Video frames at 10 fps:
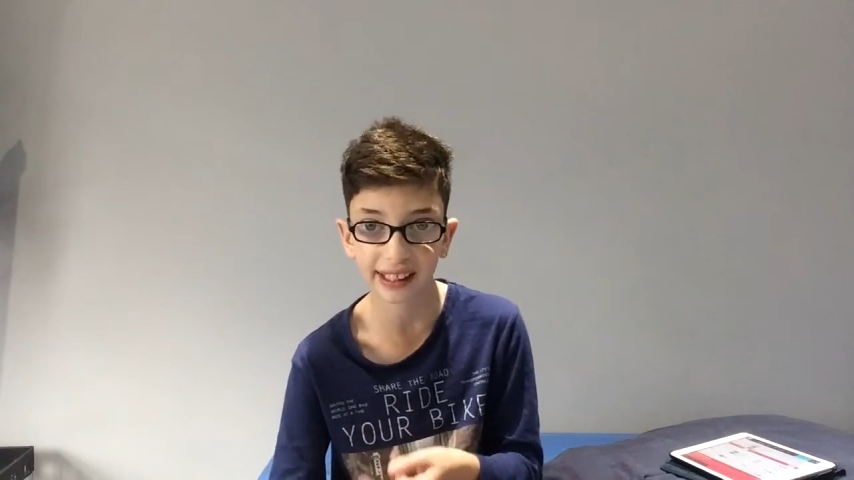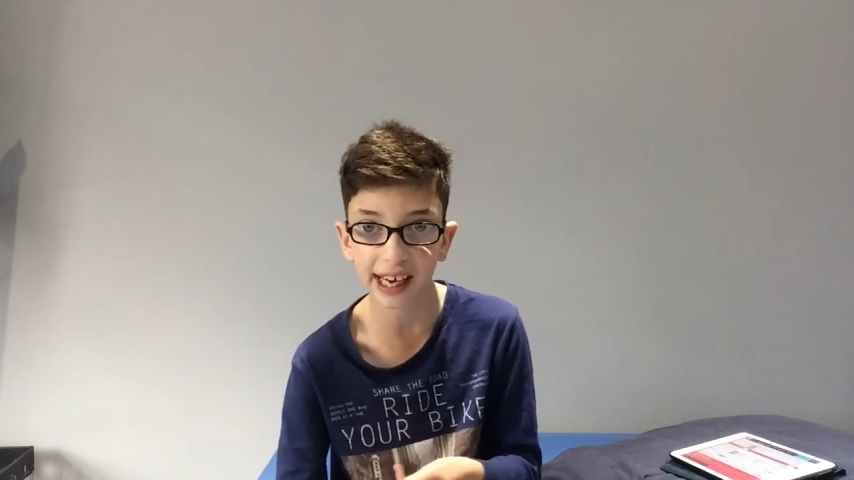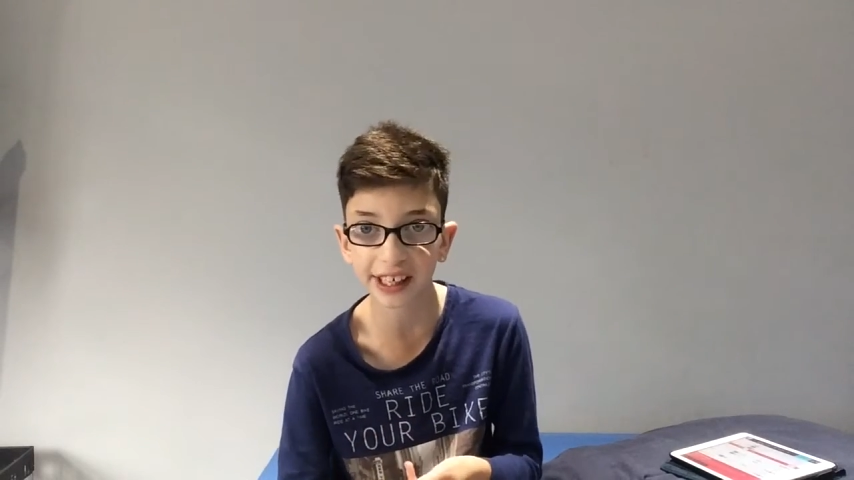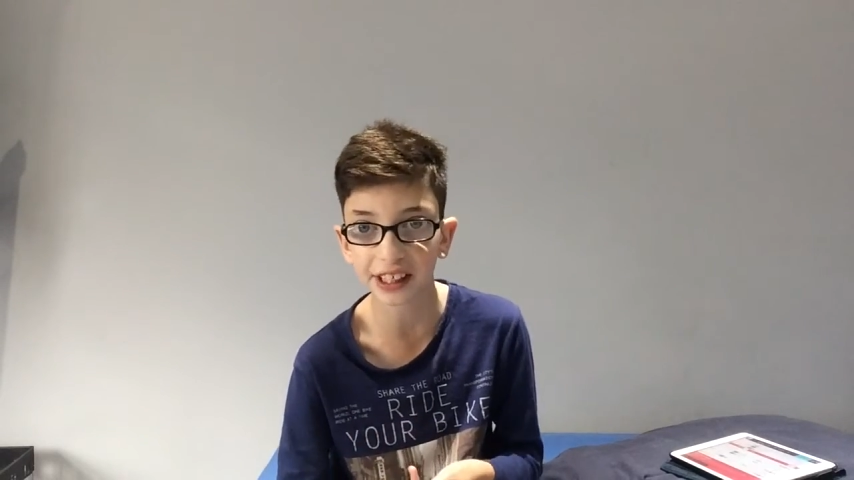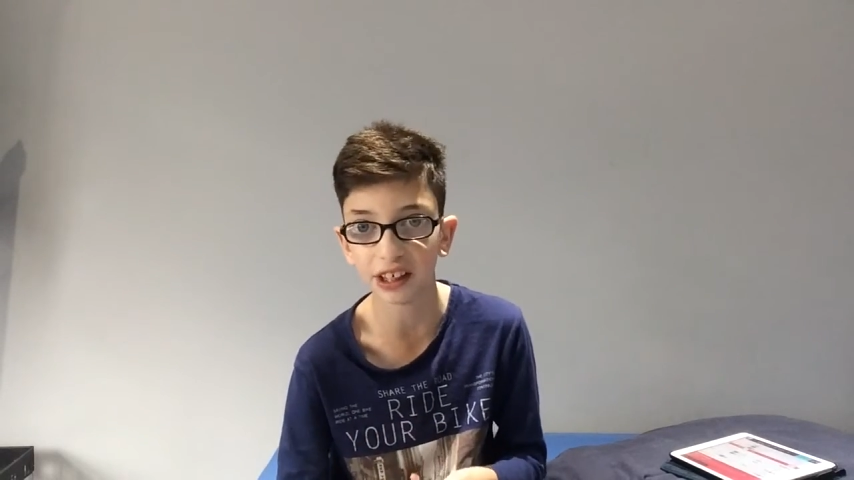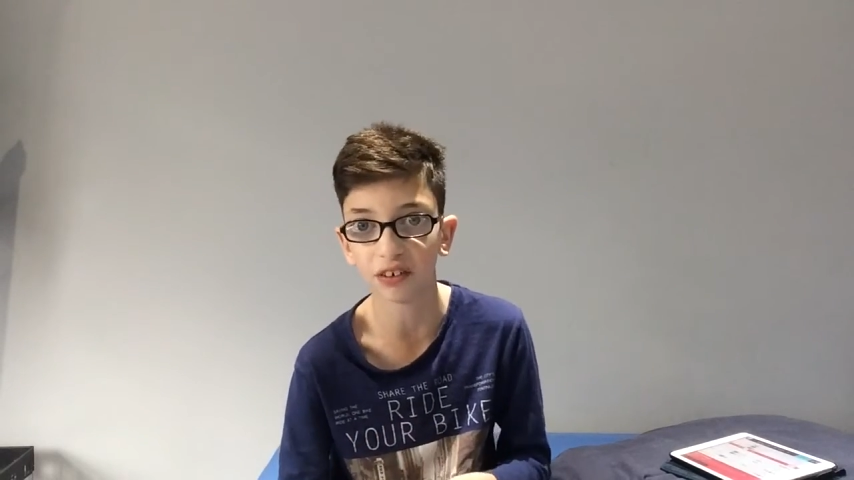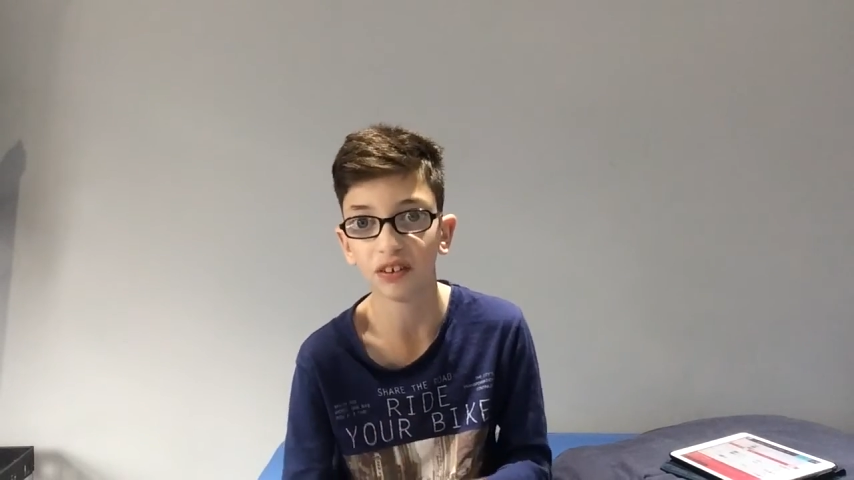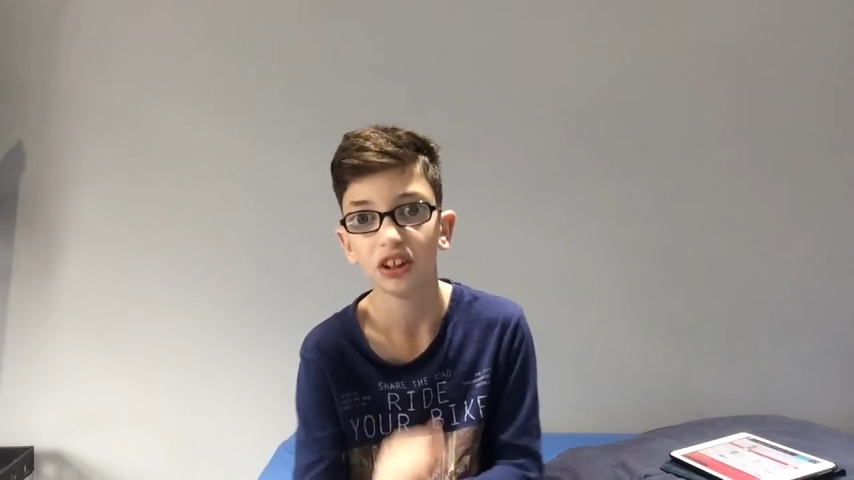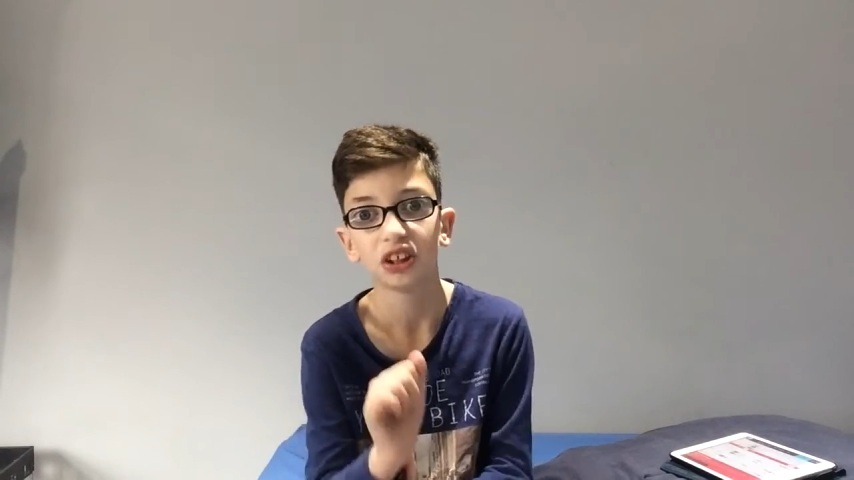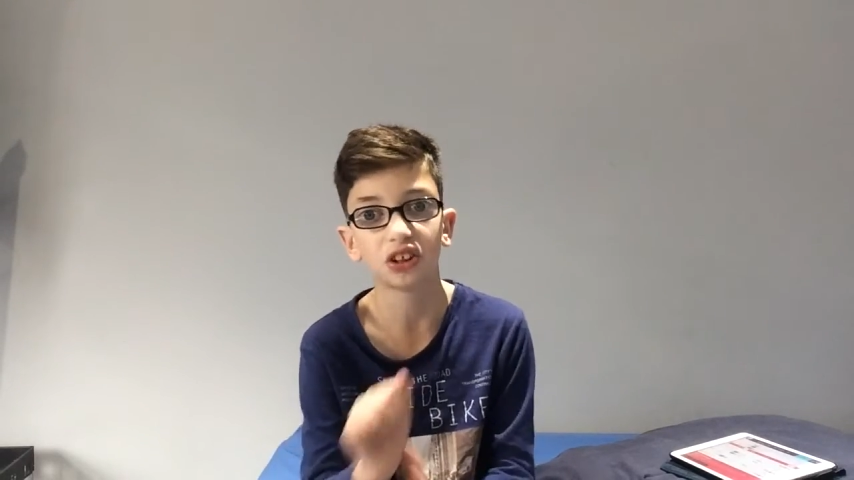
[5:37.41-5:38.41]

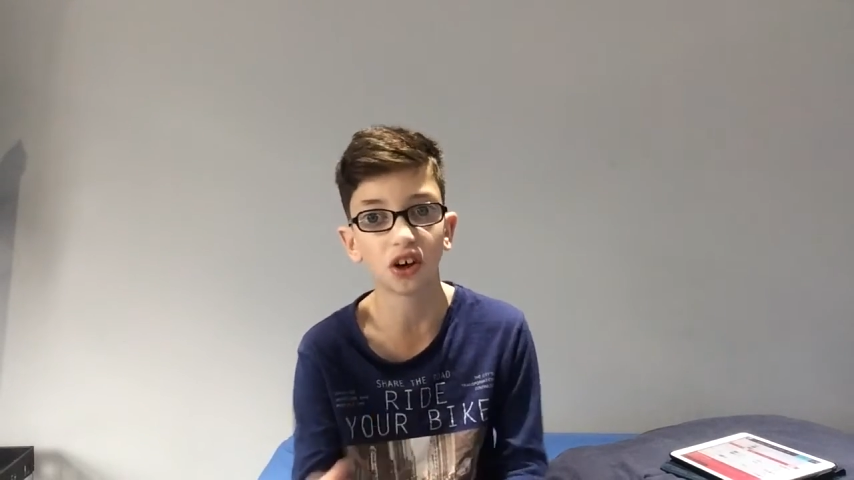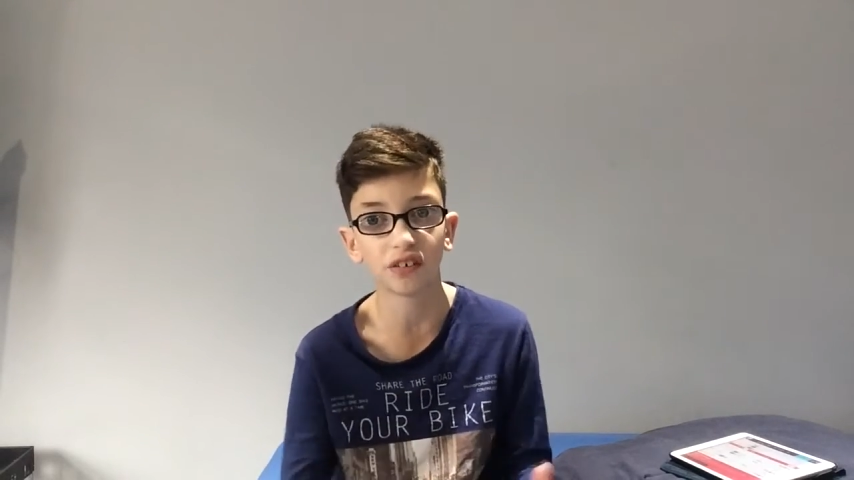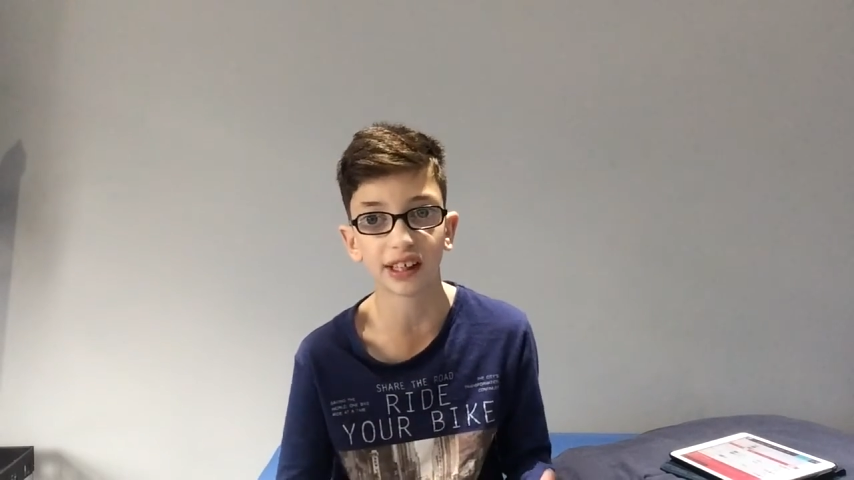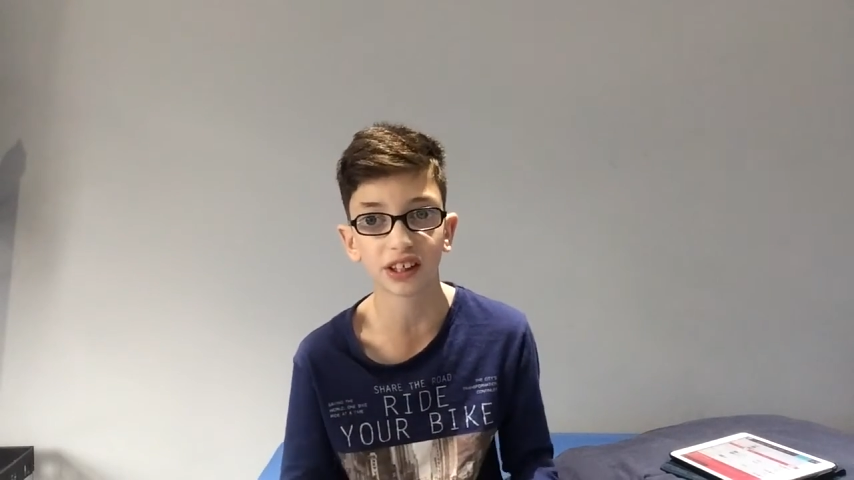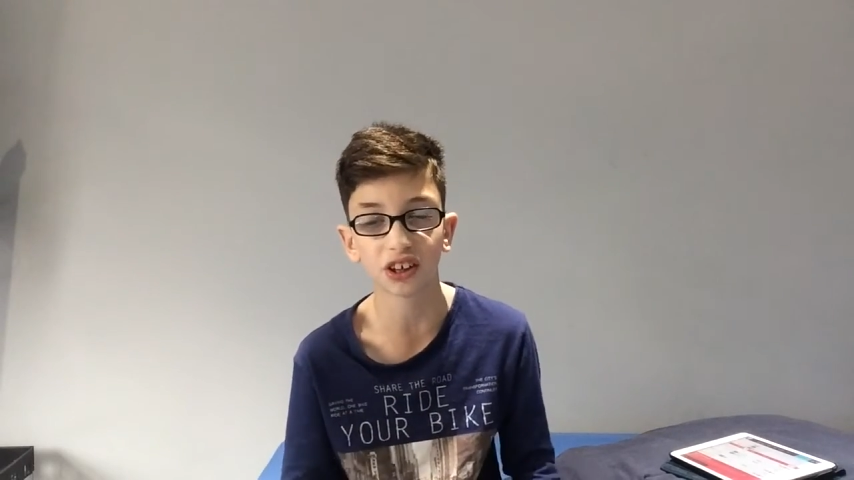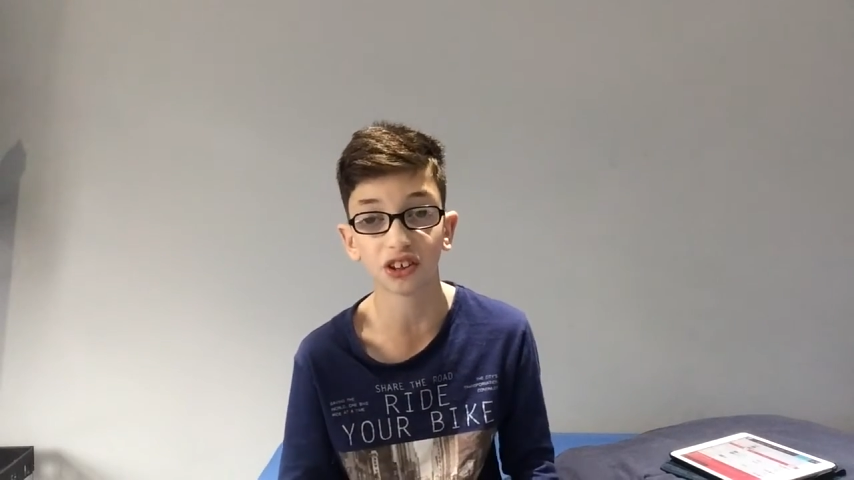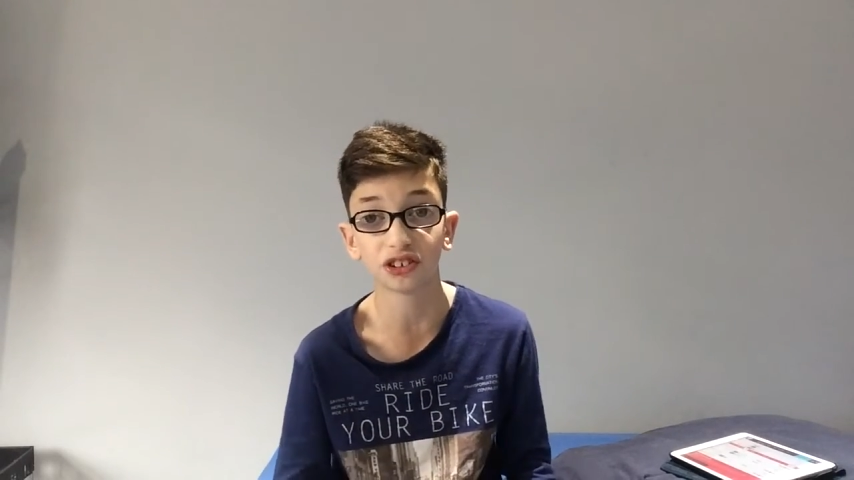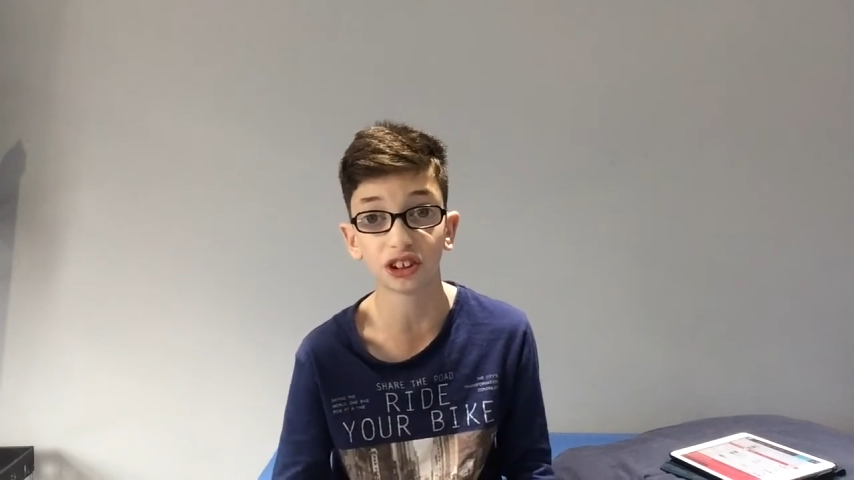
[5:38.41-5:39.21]
Cahill got a red card.